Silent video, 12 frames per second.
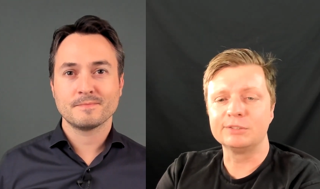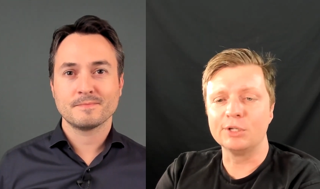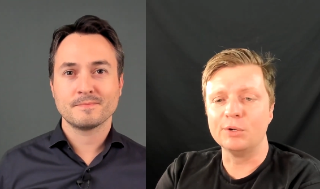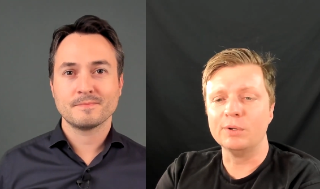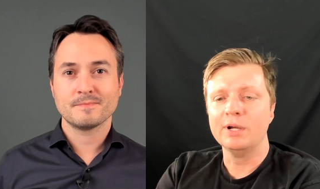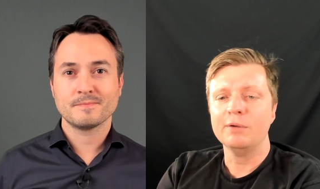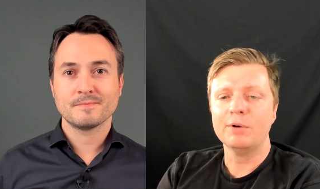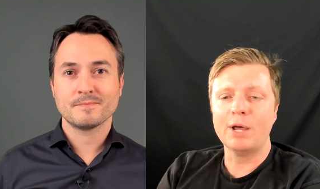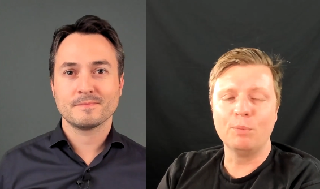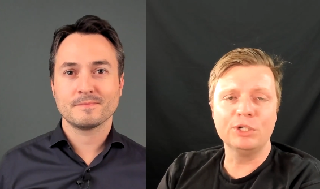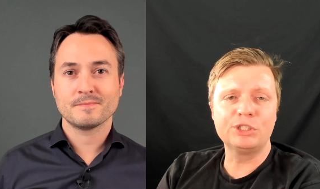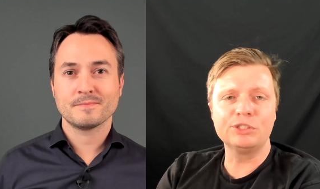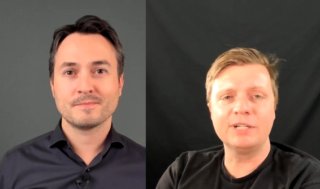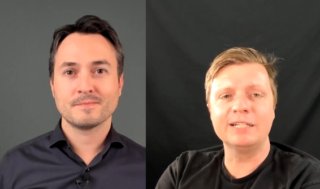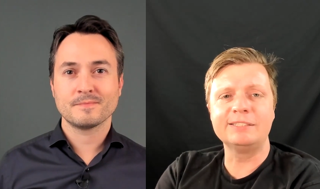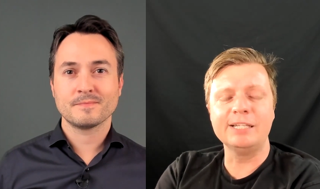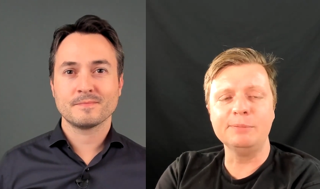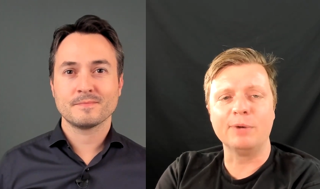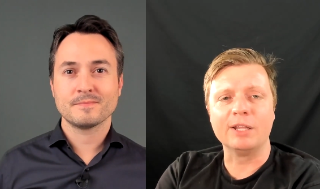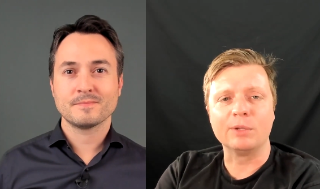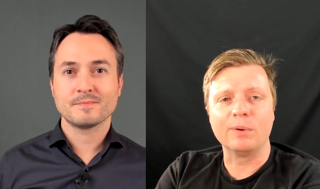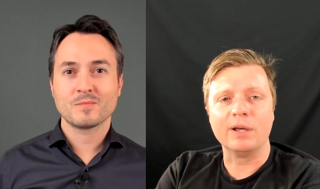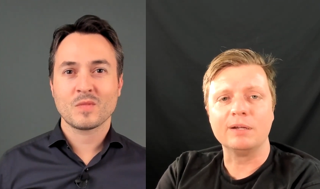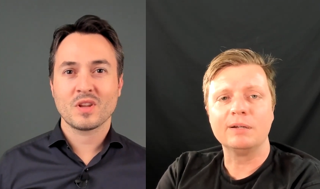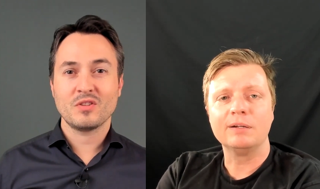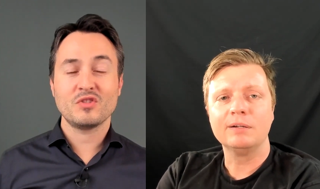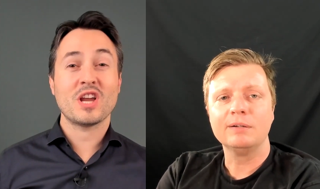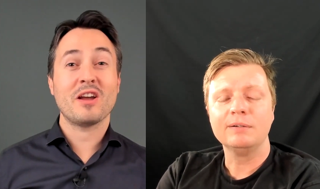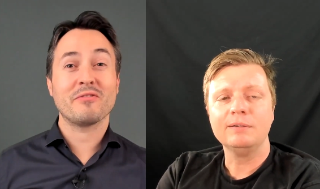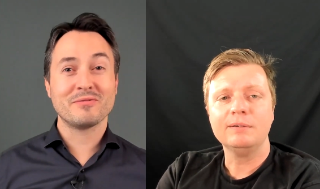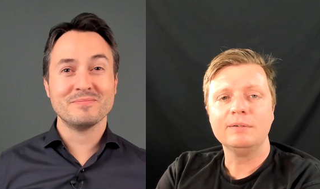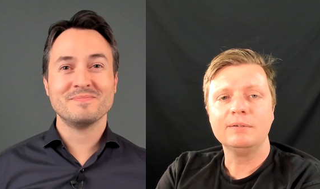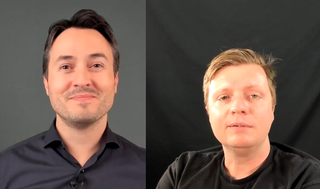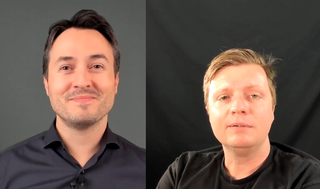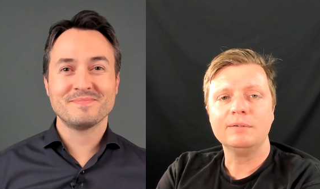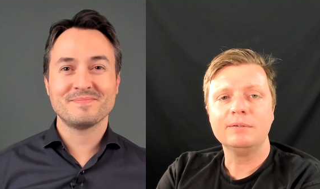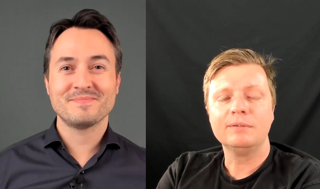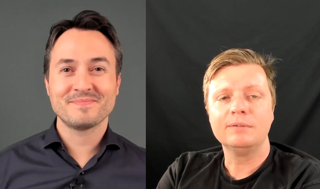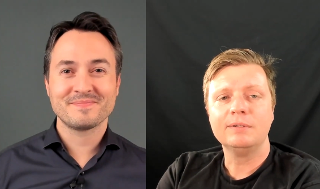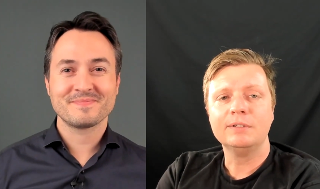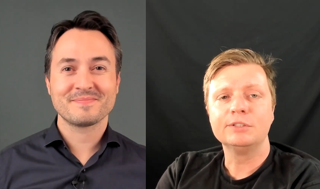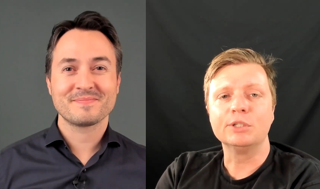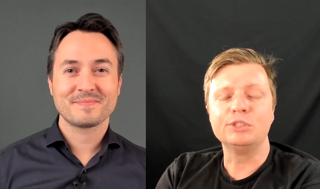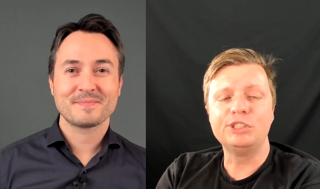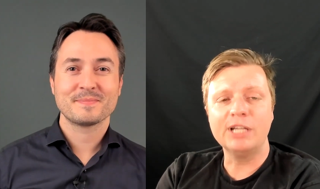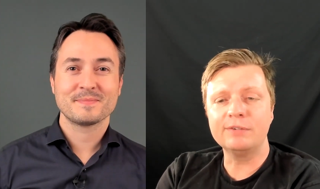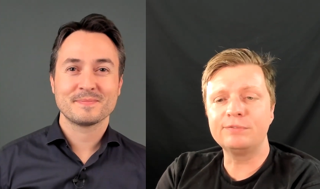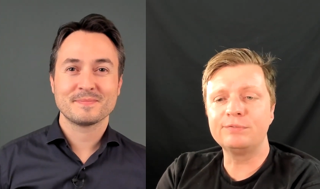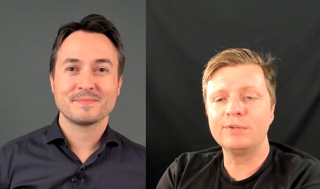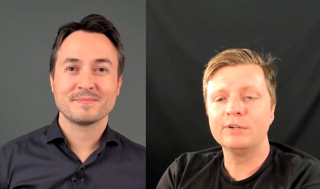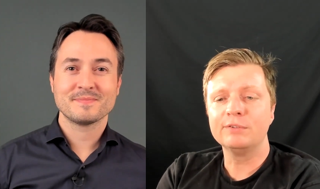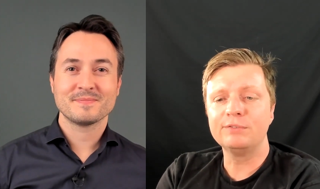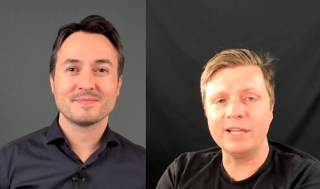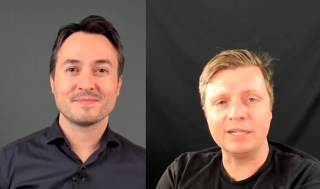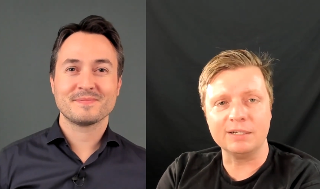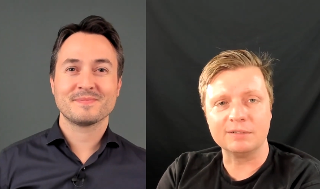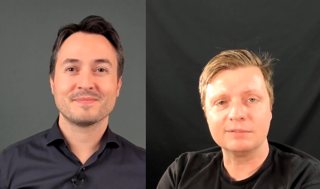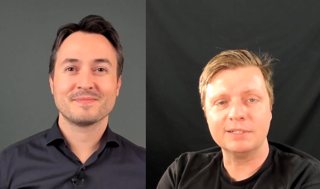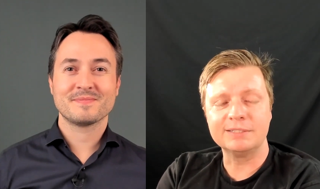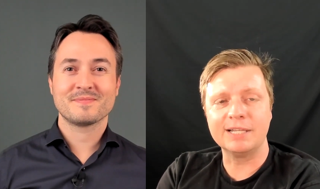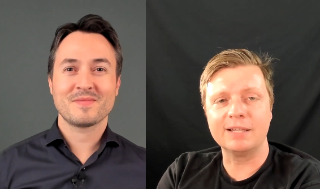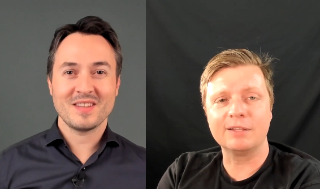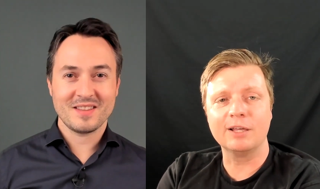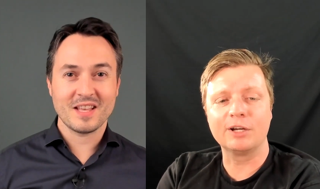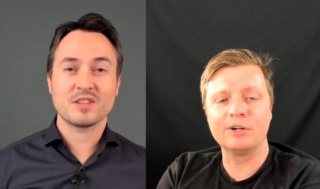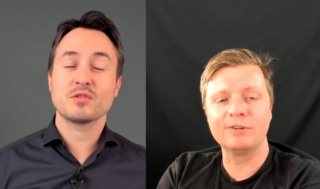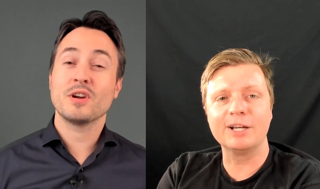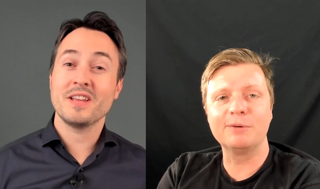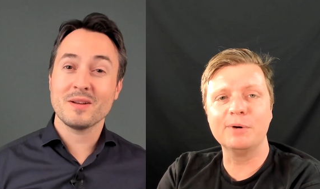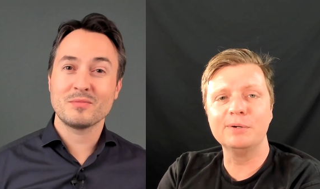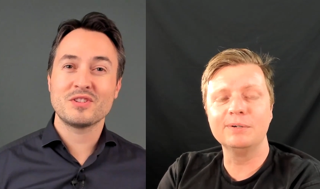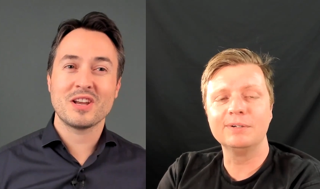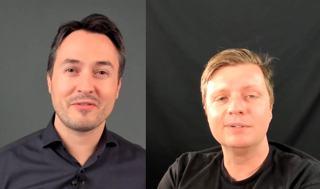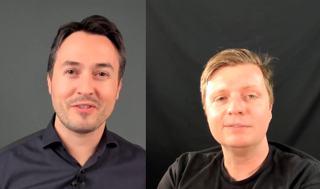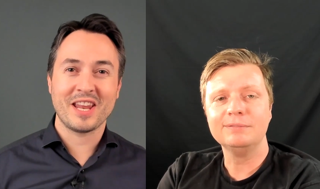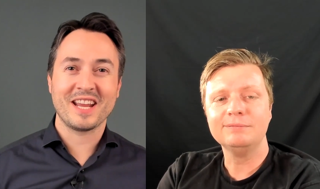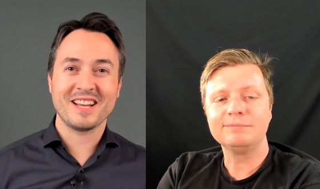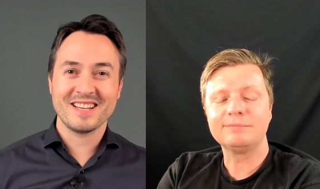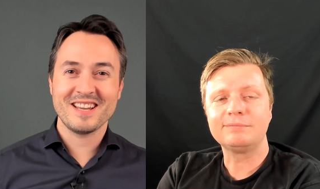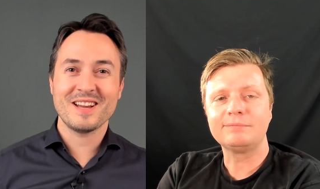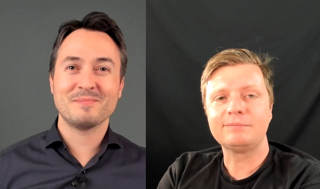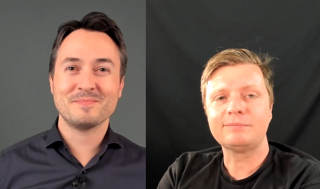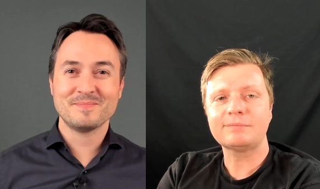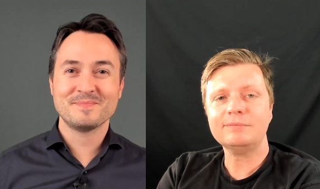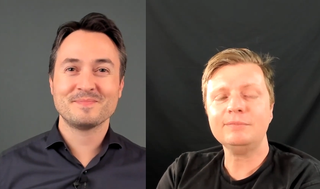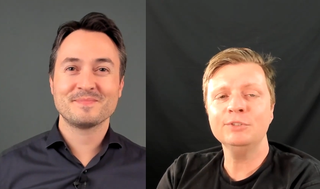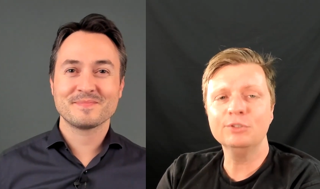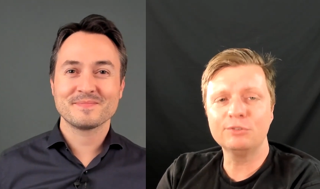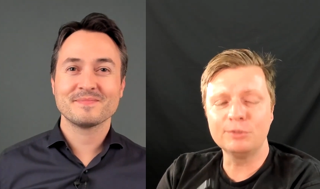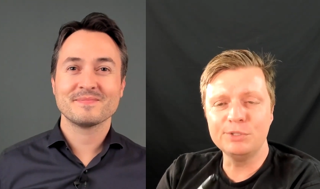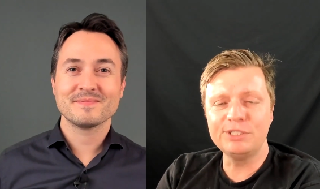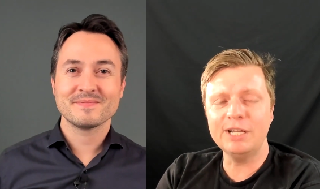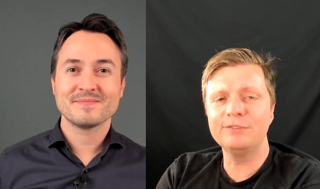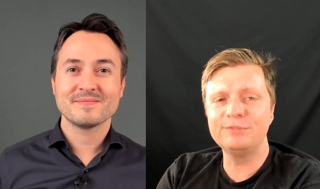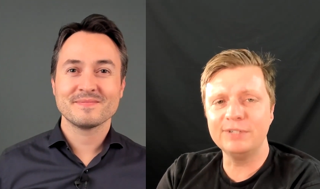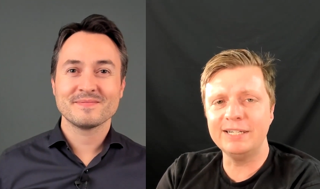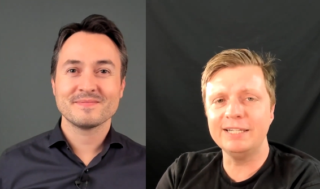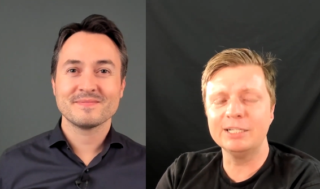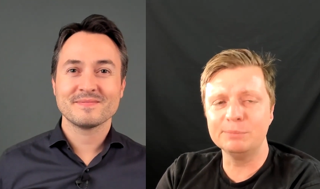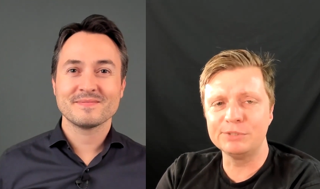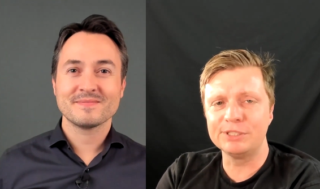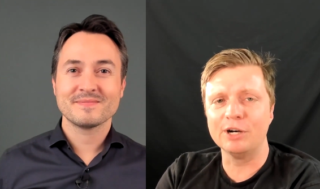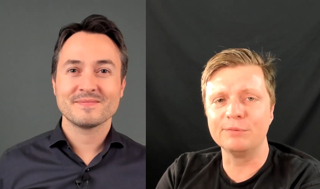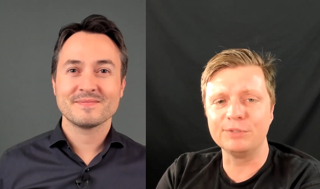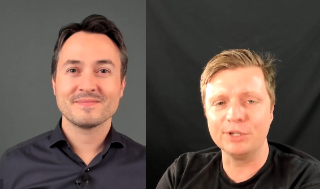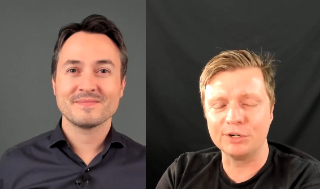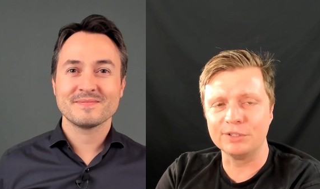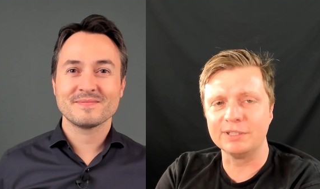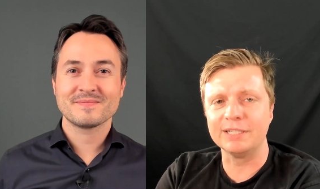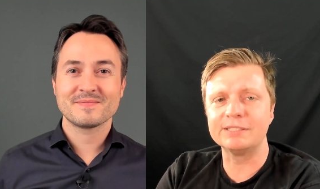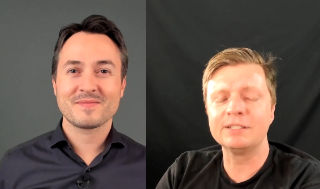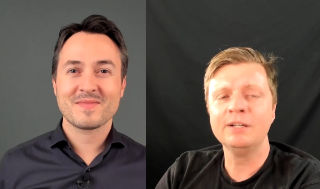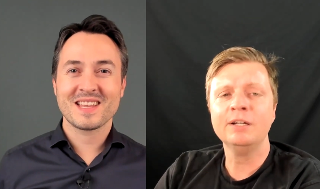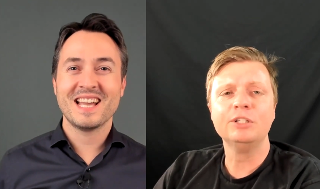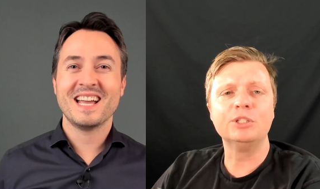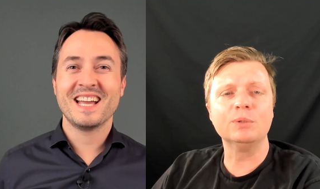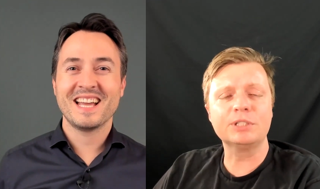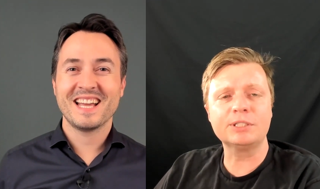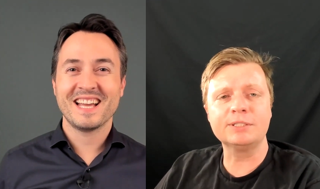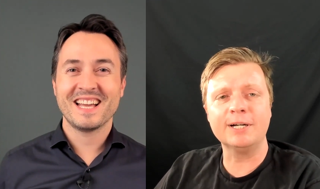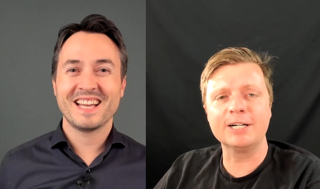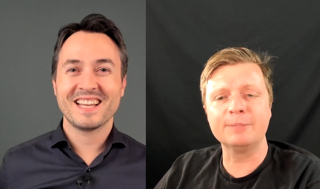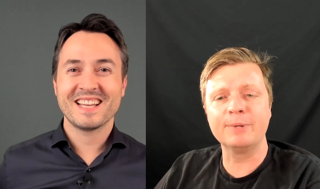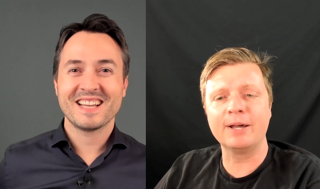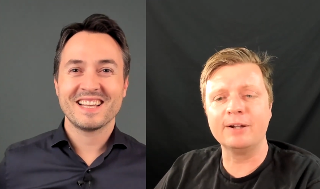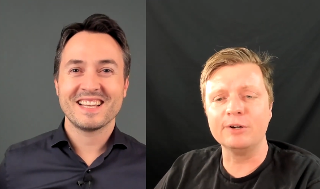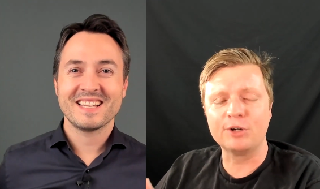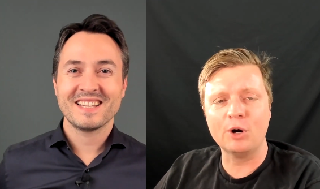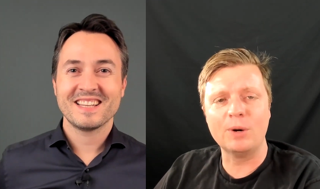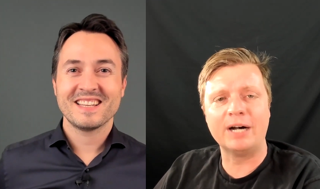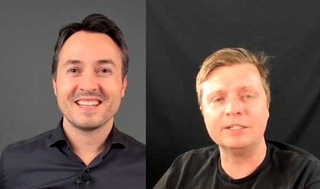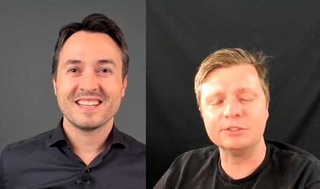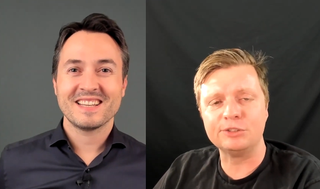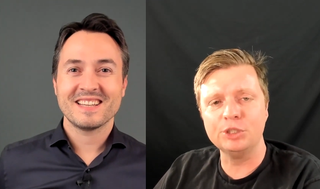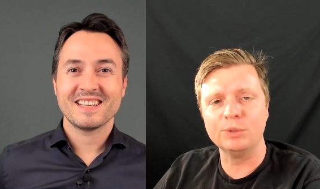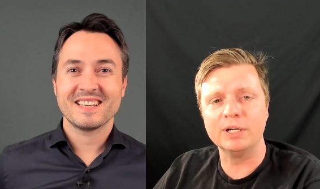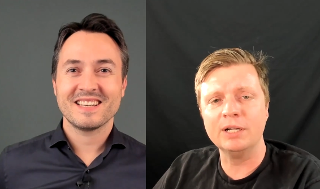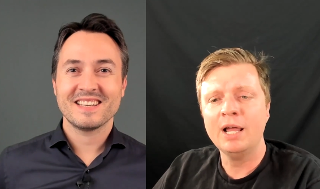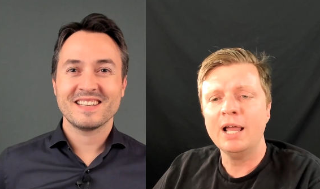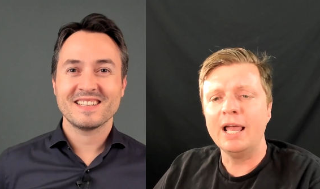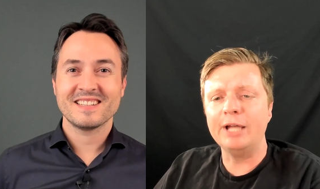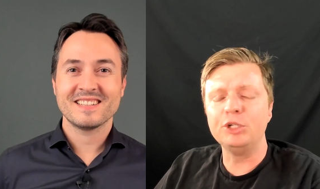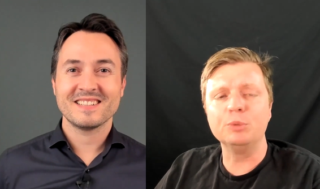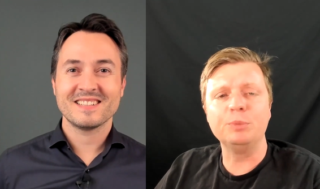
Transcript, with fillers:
Speaker 1: So, and what's your dad's name, by the way? Jeff. So, Jeff Fenning. Is that a That's correct right, quote?
Speaker 2: Yep, Jeff Fenning. Yep.
Speaker 1: know, from Jeff Fenning himself, you heard this. Don't just talk about it, go out and do it and